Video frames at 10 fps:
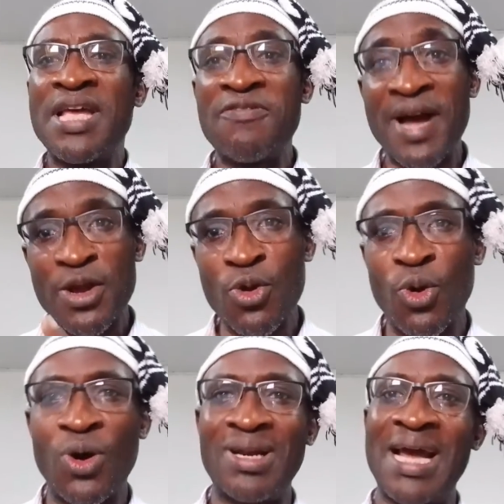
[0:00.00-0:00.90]
If I
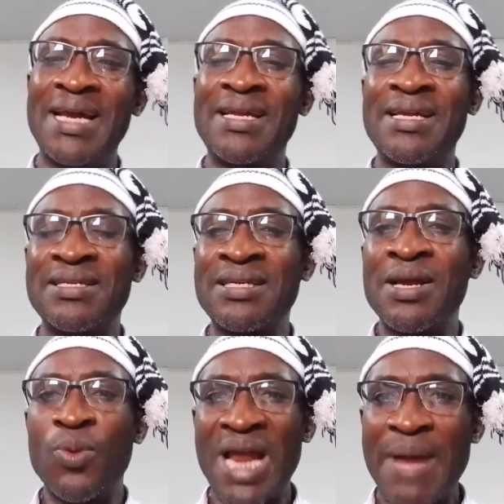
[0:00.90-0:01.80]
go on like this,
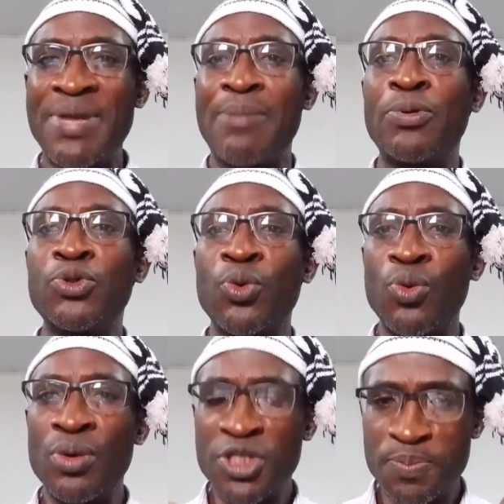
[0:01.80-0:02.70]
will I be able
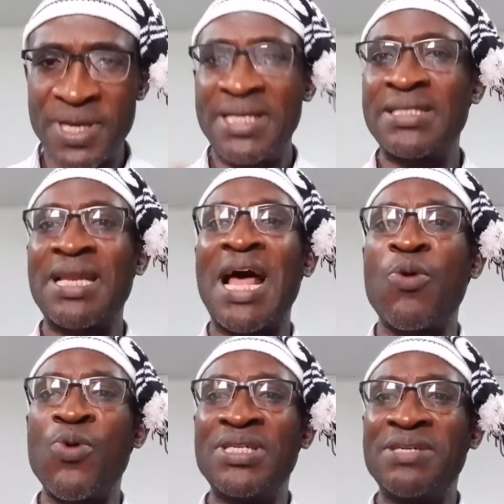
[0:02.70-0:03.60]
to speak this
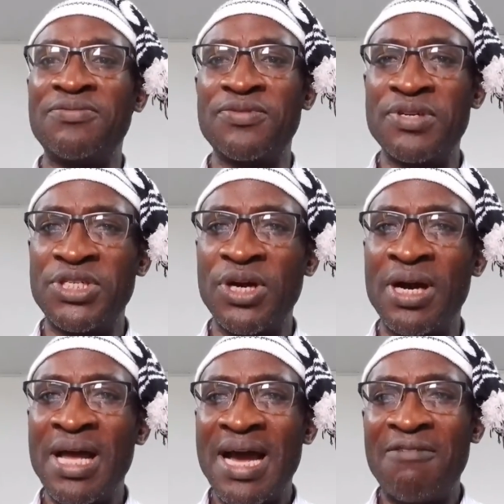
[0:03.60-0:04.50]
language in future?
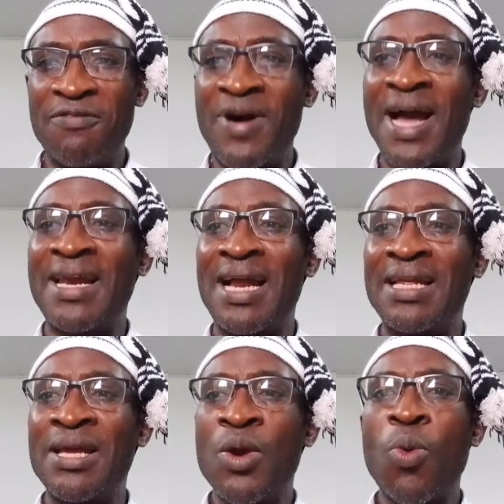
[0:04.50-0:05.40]
And
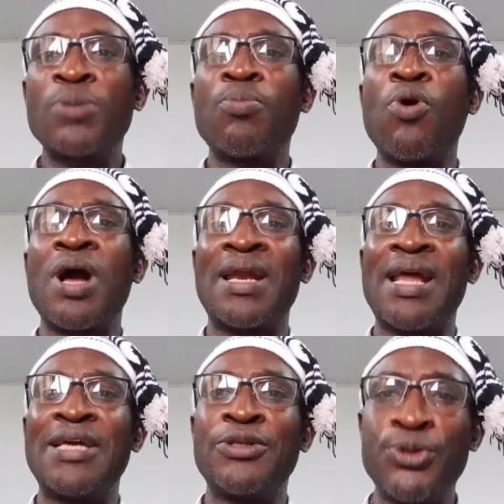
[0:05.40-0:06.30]
finally, what more
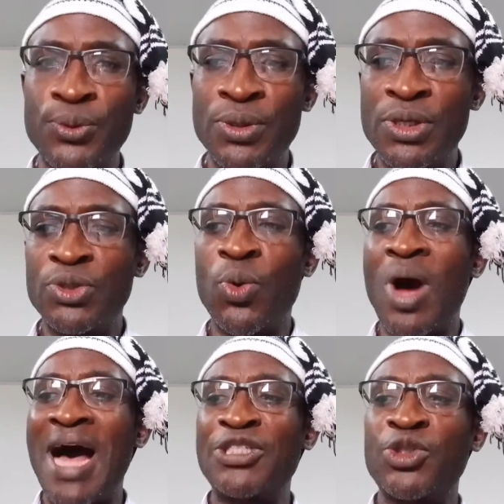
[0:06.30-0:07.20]
can I do
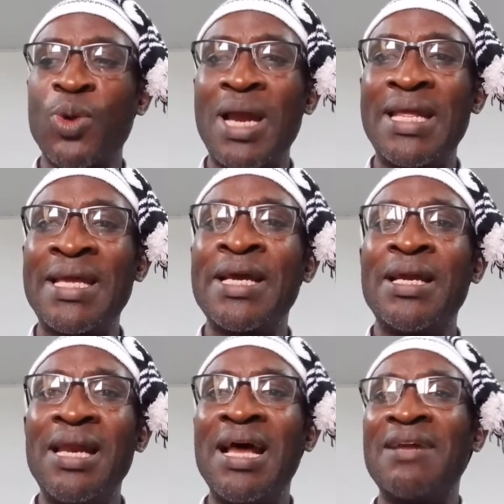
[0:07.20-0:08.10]
to actually
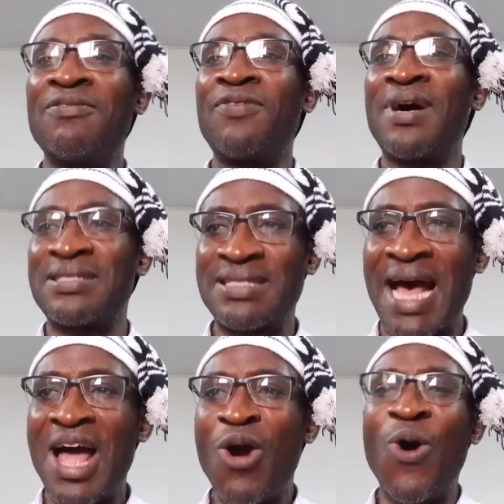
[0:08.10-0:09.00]
learn
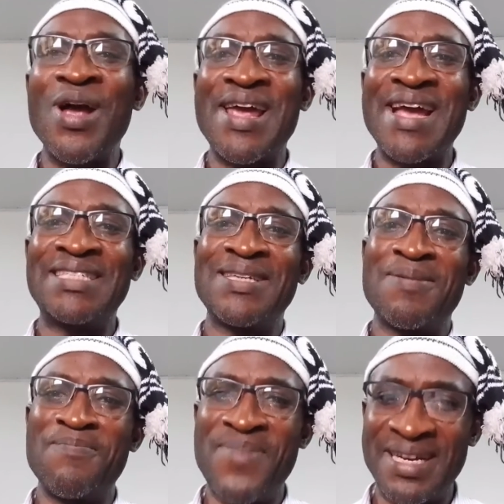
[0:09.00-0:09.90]
faster or
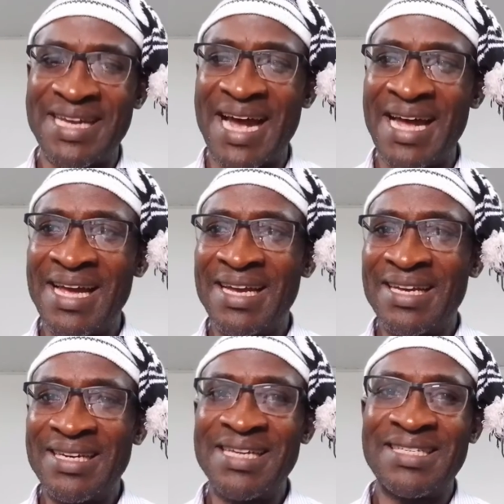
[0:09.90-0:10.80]
get better?
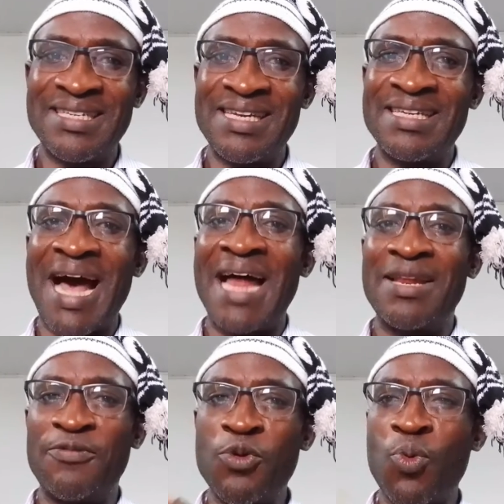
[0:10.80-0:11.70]
These
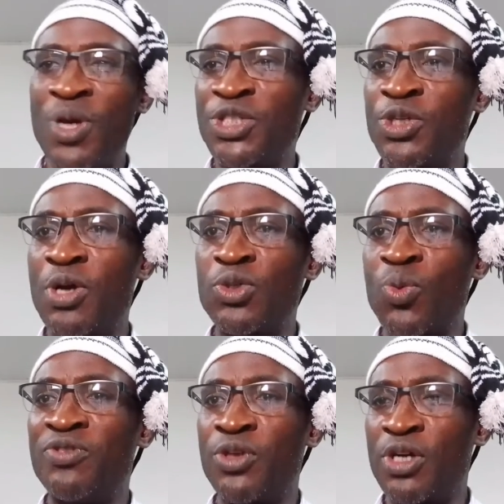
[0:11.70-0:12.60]
are the few questions
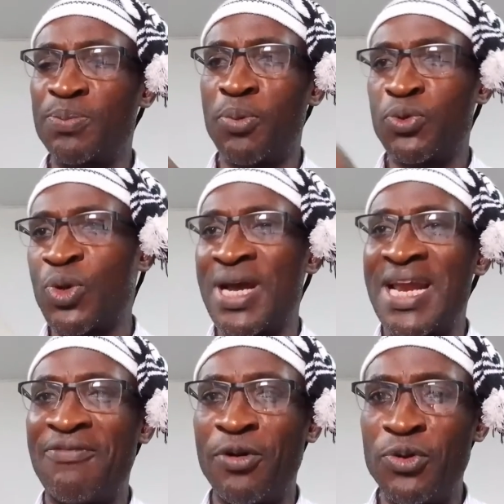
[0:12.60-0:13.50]
we've just put
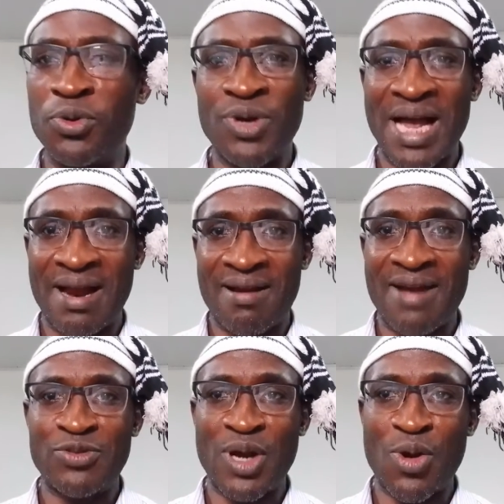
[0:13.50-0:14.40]
together for you. You can
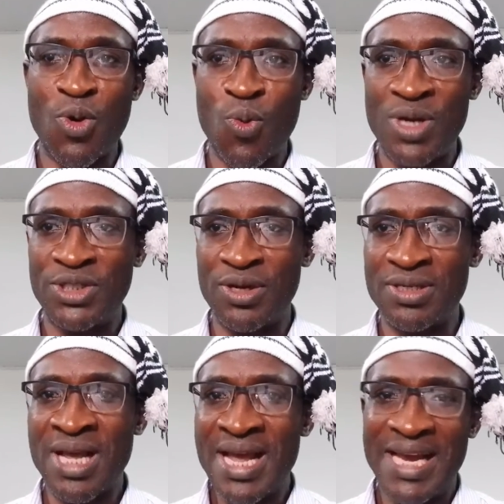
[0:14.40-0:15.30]
craft your own
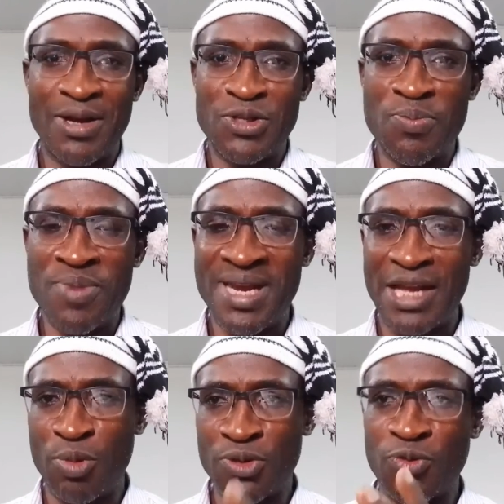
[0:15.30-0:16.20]
questions. It doesn't mean
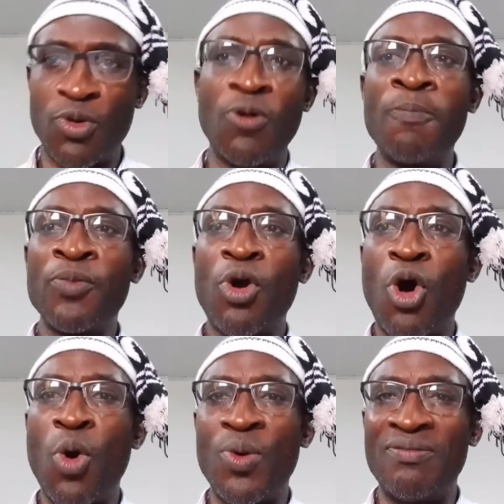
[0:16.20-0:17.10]
that you must follow
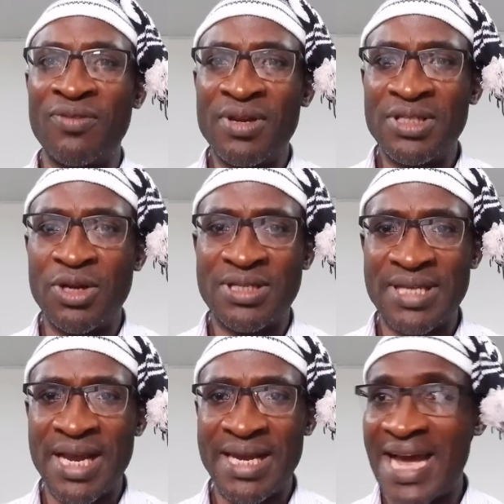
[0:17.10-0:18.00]
all we've
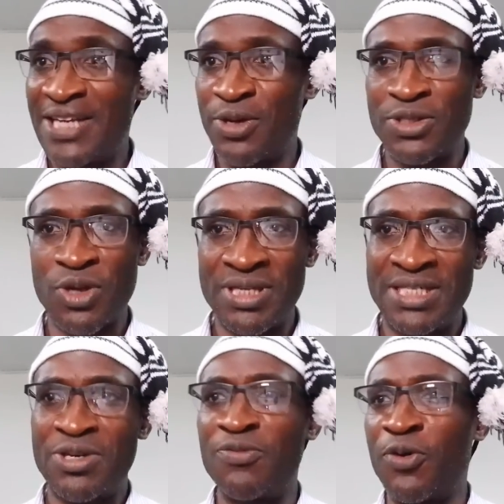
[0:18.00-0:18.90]
just said. They are just
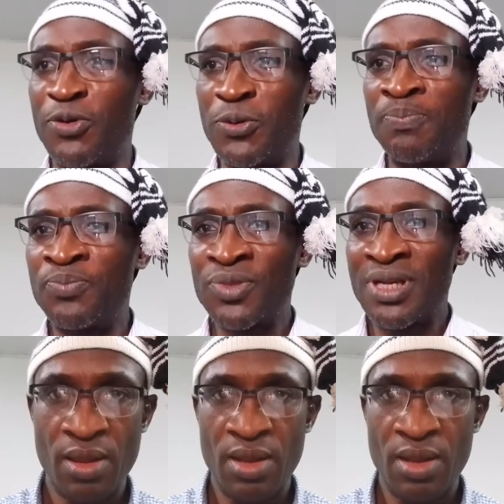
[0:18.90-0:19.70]
suggestions for you.